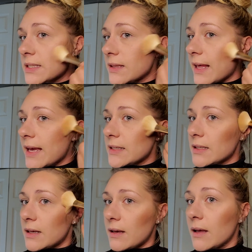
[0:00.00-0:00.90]
that
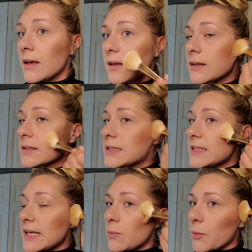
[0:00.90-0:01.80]

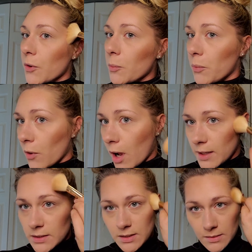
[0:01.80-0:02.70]
deeper
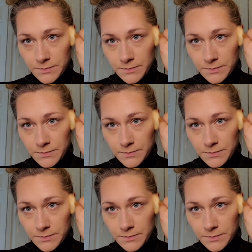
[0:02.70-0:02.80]
bronze.